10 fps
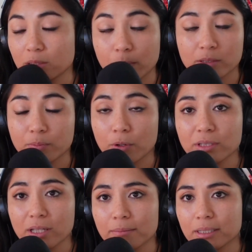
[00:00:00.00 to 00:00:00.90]
expose
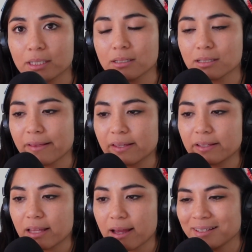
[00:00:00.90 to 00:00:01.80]
that, because I
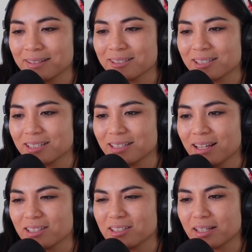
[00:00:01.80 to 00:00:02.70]
think that
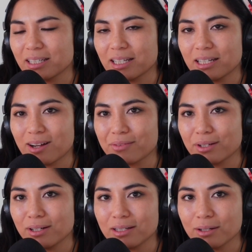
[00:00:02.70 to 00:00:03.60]
she's kind of getting off the
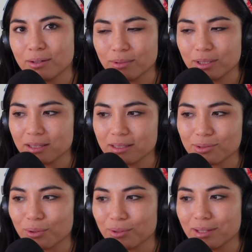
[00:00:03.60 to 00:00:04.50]
hook with this
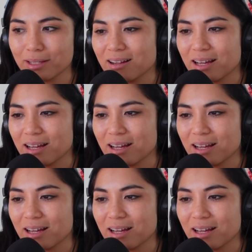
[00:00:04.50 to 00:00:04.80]
whole thing.